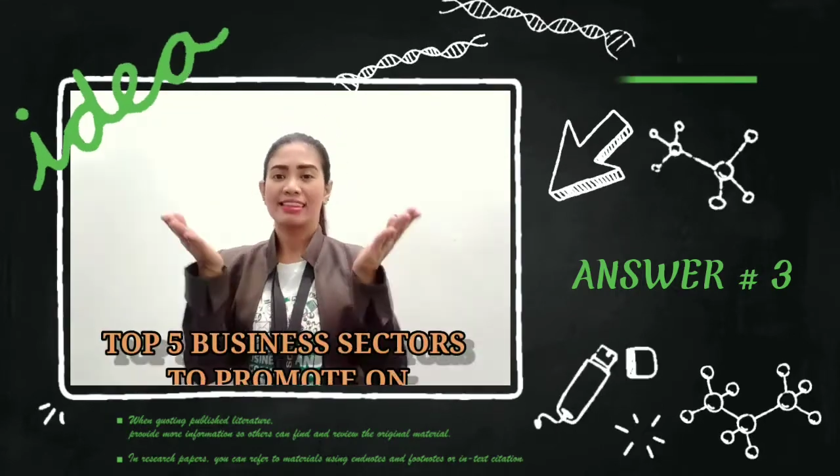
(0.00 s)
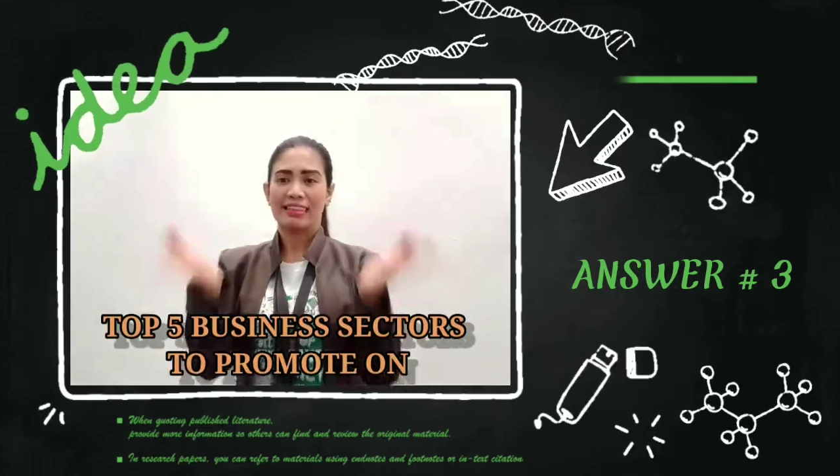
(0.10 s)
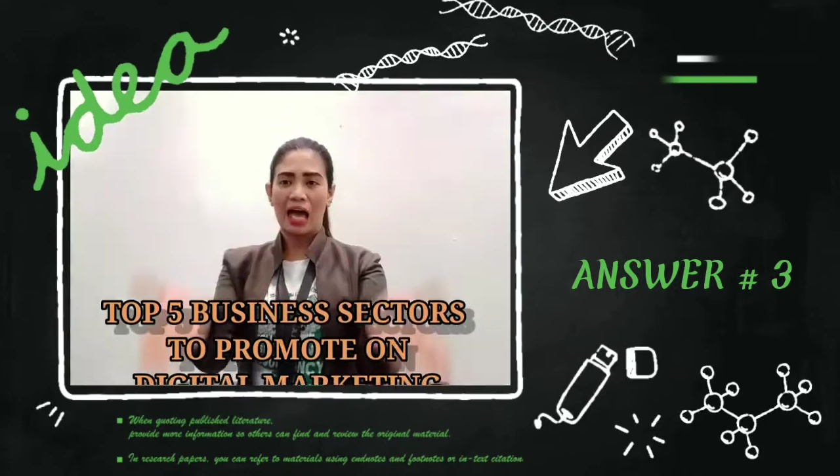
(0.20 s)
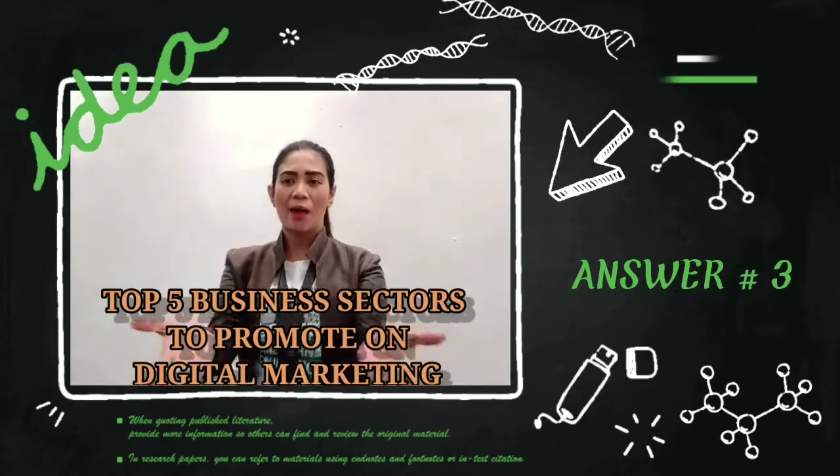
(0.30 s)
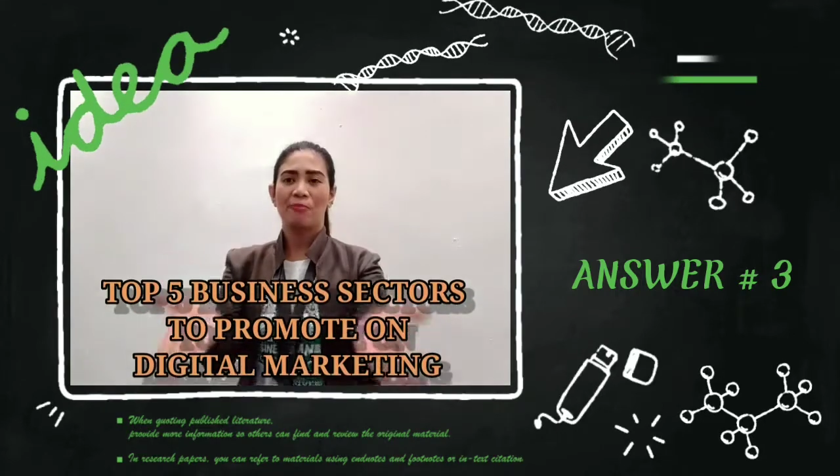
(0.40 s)

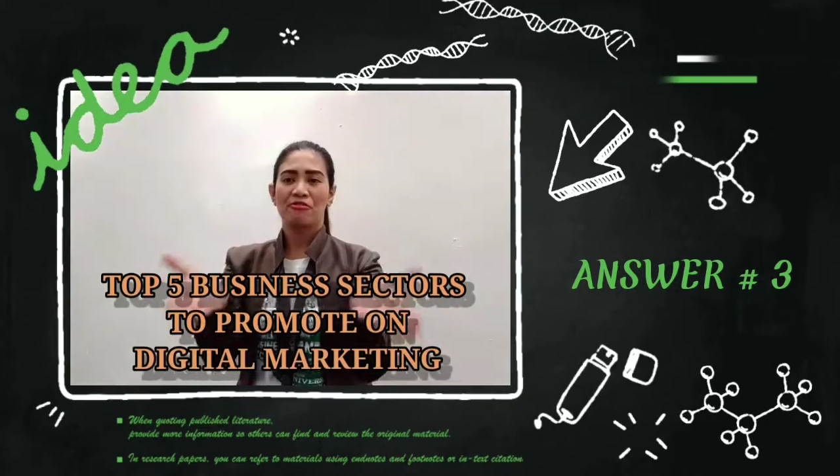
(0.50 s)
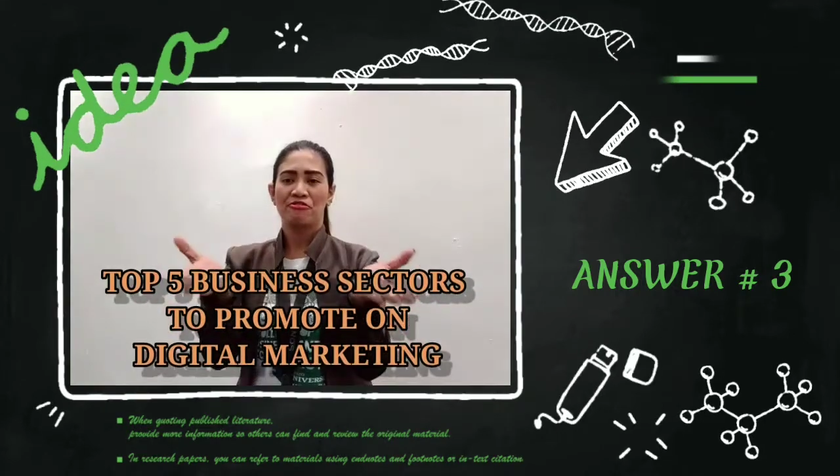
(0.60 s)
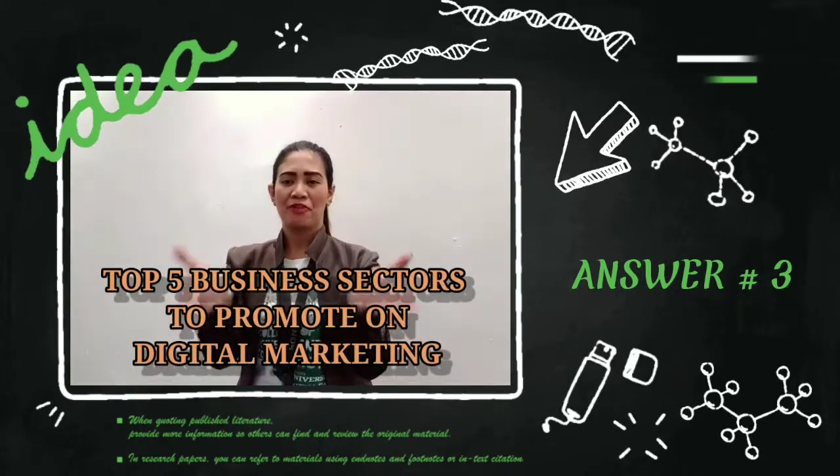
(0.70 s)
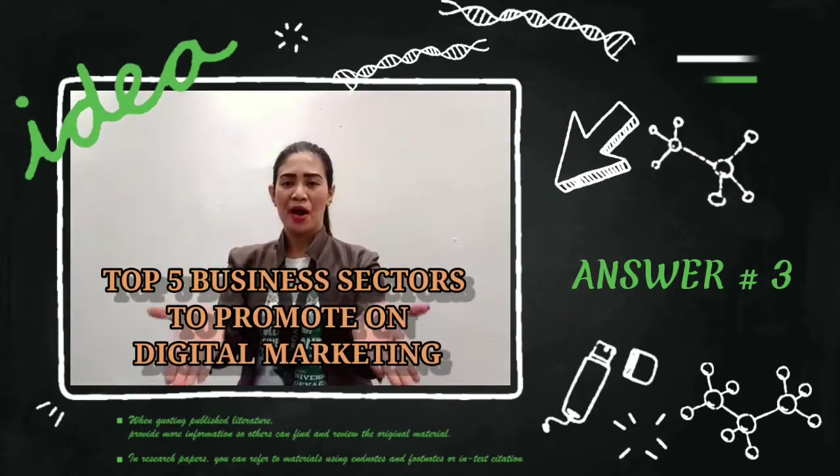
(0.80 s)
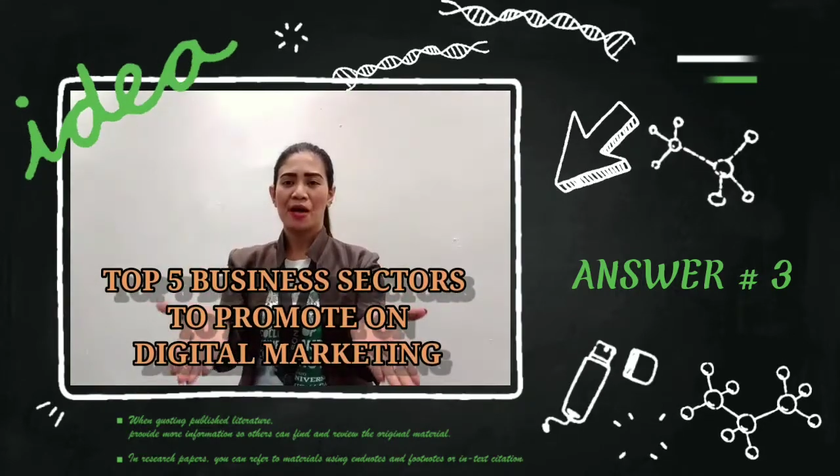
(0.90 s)
Top
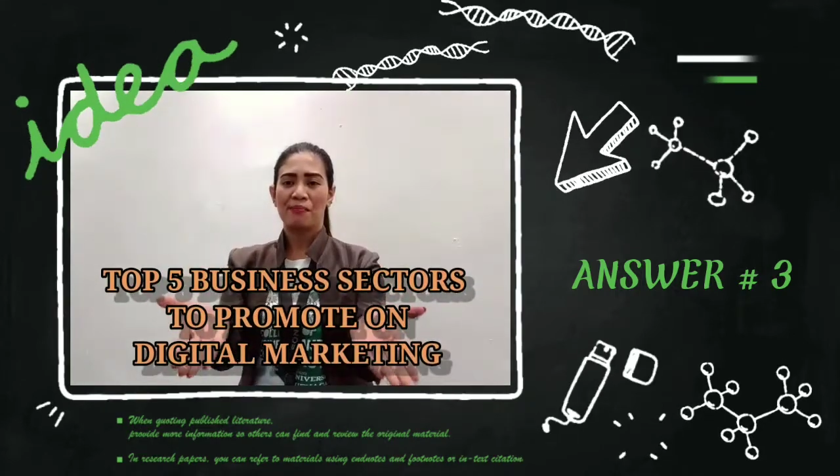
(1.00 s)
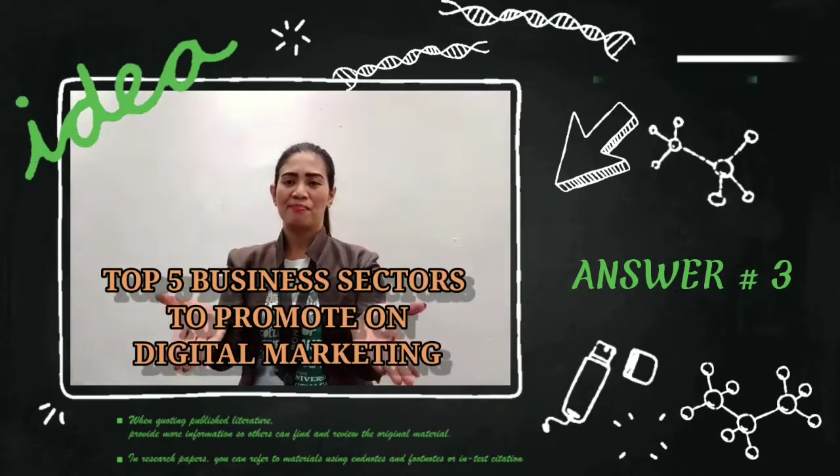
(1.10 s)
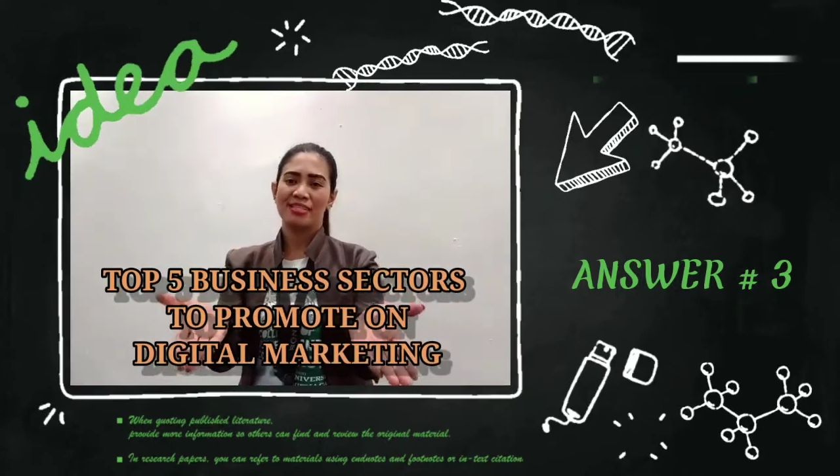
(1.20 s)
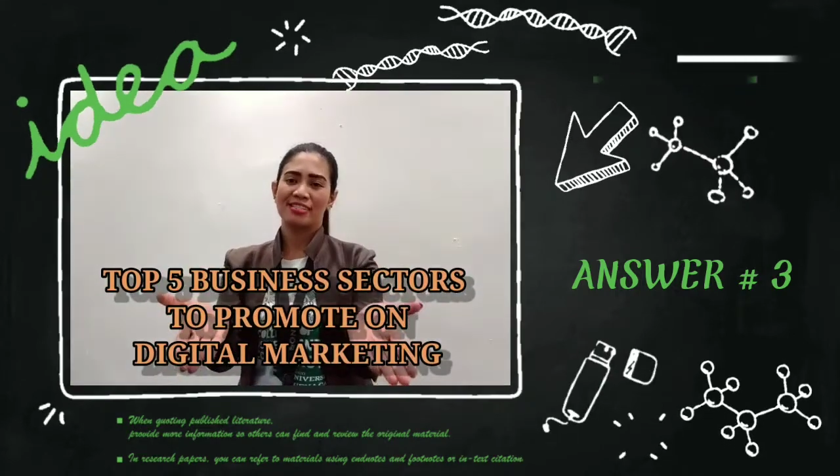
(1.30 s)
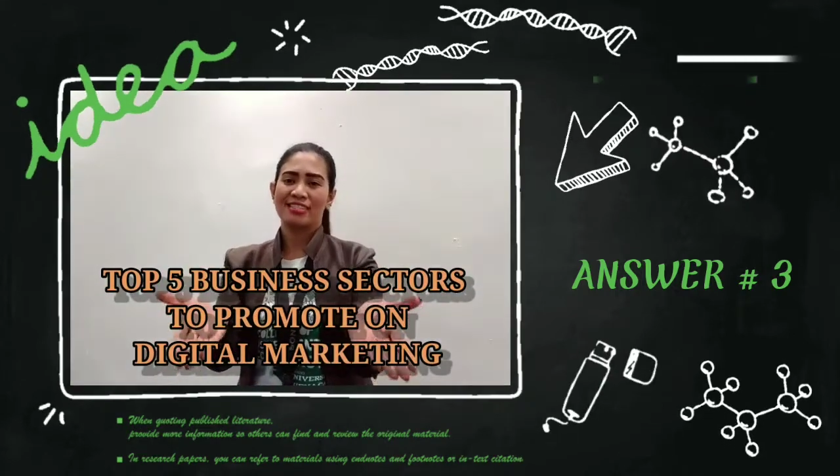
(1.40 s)
5
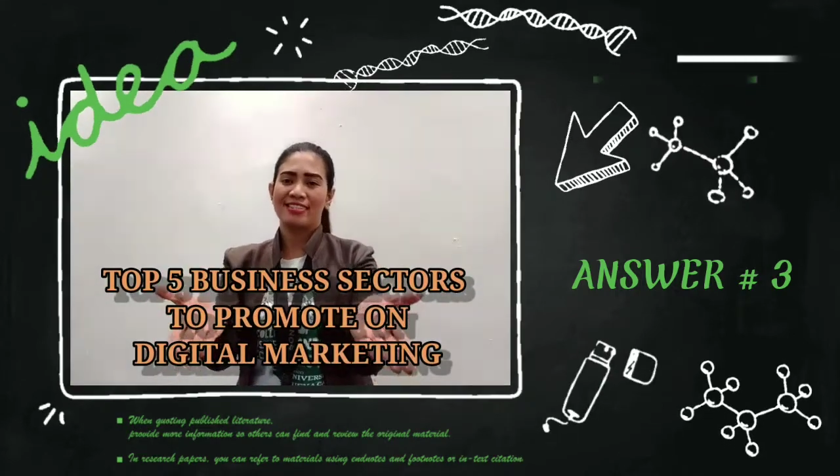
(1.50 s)
Business